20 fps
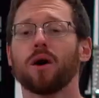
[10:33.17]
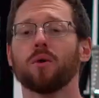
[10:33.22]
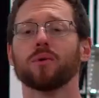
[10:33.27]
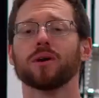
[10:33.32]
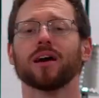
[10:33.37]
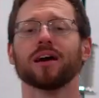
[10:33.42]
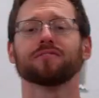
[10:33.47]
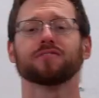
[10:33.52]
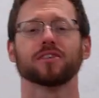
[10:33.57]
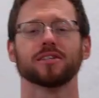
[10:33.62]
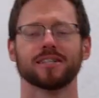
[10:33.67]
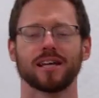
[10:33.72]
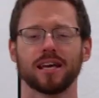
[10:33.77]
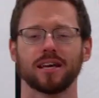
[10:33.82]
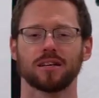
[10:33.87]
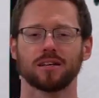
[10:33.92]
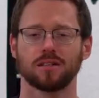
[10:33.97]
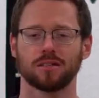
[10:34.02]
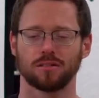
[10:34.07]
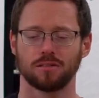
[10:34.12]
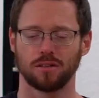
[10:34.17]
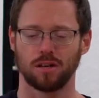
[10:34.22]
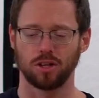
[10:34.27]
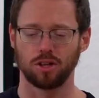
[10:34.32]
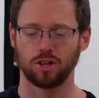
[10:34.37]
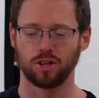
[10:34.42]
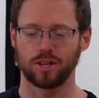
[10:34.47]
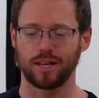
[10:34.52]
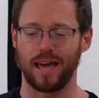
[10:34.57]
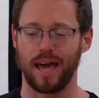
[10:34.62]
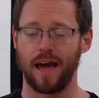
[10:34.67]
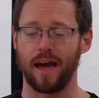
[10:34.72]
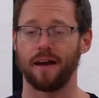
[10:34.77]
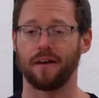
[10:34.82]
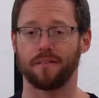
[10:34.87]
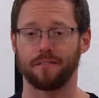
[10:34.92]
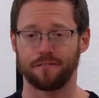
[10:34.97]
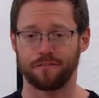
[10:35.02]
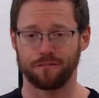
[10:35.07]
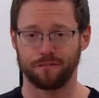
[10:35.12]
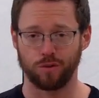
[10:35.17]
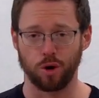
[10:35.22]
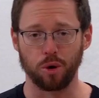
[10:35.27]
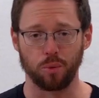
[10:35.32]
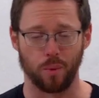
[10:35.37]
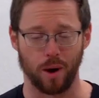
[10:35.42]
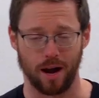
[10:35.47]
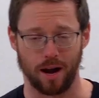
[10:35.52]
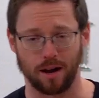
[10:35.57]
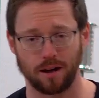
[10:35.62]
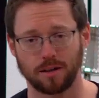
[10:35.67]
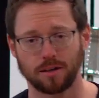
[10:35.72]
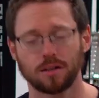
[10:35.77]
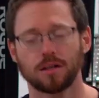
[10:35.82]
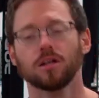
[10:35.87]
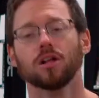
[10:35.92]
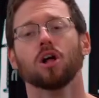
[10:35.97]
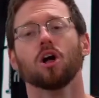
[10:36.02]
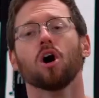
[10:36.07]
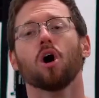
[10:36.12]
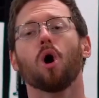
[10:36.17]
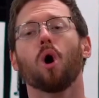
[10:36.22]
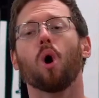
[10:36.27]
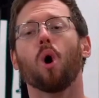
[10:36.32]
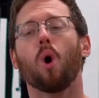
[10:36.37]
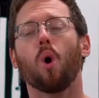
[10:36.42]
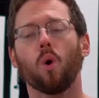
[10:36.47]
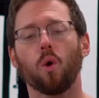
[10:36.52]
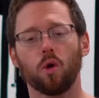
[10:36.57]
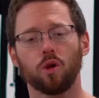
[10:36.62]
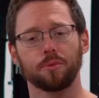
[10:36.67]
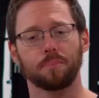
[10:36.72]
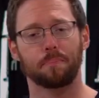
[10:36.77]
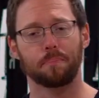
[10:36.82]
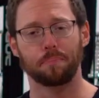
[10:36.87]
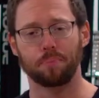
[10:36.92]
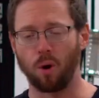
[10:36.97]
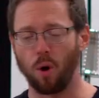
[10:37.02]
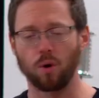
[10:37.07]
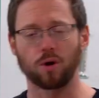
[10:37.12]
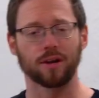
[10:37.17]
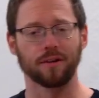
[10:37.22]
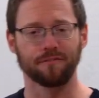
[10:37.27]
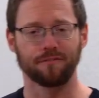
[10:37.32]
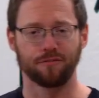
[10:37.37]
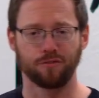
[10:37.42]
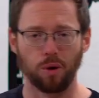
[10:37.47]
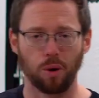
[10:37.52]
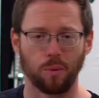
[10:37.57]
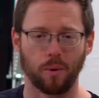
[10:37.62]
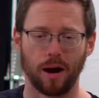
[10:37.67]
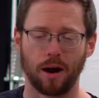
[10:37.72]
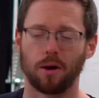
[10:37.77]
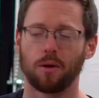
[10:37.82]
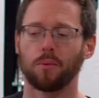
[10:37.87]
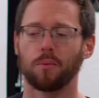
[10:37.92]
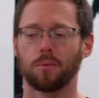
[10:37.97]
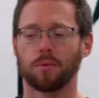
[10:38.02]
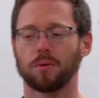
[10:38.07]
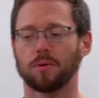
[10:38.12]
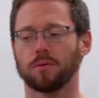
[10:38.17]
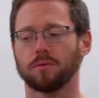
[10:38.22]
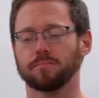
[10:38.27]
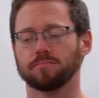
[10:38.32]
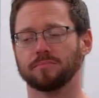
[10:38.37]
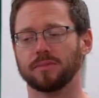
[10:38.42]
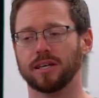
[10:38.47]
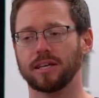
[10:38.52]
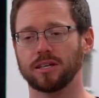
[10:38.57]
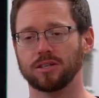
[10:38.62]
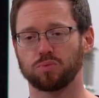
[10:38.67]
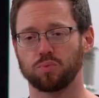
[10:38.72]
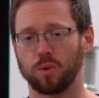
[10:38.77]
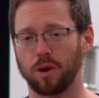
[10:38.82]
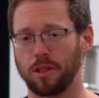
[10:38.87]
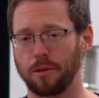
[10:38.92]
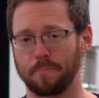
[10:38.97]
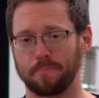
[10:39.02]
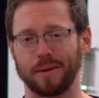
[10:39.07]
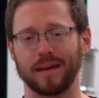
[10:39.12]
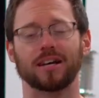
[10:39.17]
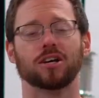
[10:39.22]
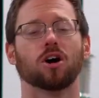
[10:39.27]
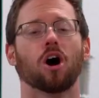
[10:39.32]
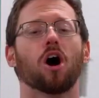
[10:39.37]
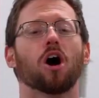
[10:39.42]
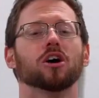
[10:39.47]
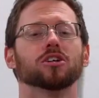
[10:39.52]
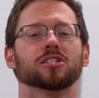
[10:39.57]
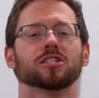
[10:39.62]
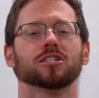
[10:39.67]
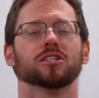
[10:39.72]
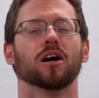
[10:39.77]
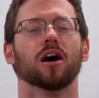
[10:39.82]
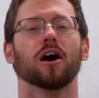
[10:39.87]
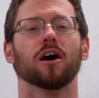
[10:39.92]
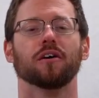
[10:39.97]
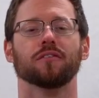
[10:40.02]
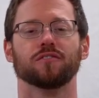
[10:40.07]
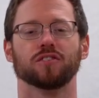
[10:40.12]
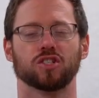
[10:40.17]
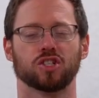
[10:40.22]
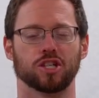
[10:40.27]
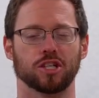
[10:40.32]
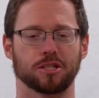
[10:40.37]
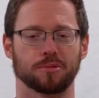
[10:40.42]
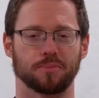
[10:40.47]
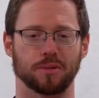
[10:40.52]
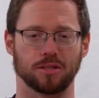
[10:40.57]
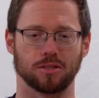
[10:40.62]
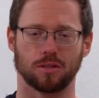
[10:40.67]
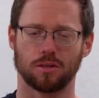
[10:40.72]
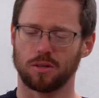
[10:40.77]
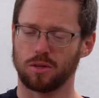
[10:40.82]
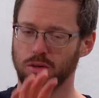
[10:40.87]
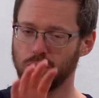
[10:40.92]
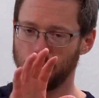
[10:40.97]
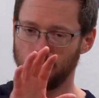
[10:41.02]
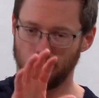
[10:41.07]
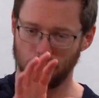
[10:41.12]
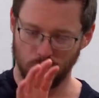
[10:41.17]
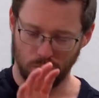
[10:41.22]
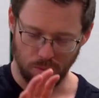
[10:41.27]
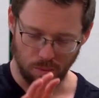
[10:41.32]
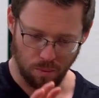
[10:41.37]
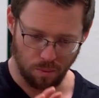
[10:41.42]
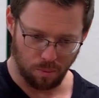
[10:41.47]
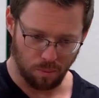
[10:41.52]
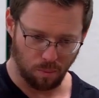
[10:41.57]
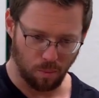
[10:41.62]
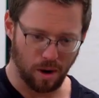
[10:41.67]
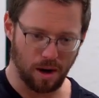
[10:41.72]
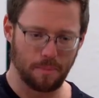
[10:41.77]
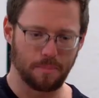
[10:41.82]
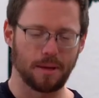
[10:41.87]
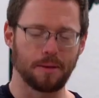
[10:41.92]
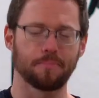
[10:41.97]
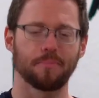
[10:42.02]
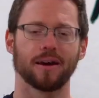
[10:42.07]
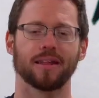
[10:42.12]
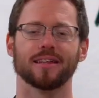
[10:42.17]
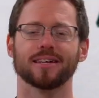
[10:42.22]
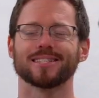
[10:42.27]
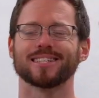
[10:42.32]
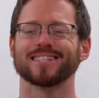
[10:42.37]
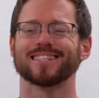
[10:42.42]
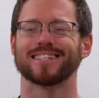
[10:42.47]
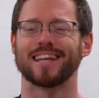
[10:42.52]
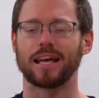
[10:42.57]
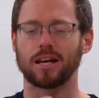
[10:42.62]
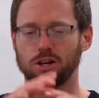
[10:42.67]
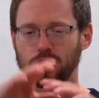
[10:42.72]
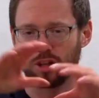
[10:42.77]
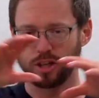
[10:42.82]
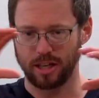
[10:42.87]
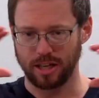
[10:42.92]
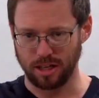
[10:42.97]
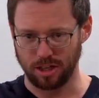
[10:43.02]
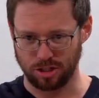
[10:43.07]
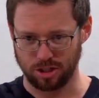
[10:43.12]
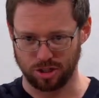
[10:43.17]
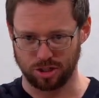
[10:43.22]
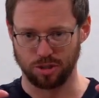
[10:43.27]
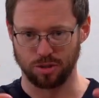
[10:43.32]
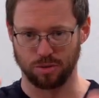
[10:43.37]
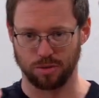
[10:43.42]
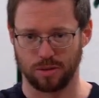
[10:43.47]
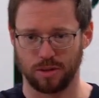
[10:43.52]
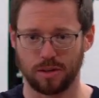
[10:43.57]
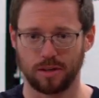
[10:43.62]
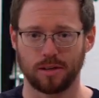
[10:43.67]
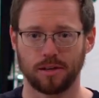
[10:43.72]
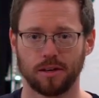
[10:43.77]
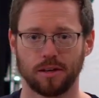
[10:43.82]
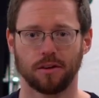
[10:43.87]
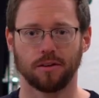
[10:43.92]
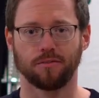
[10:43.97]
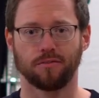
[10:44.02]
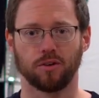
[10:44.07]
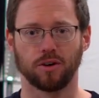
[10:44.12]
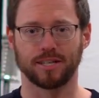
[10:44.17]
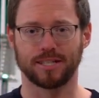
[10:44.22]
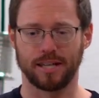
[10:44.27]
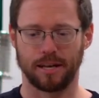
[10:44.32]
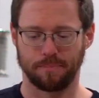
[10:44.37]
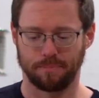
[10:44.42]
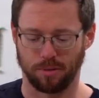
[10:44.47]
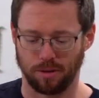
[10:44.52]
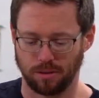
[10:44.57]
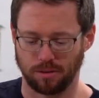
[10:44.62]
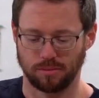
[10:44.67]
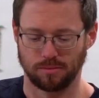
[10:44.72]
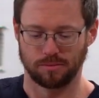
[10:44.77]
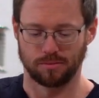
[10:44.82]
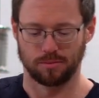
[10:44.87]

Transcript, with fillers: now we have to take a look at footwear. Old broken footwear is one of the big causes of shin splints. What I mean by this is take a look at your shoe. For example,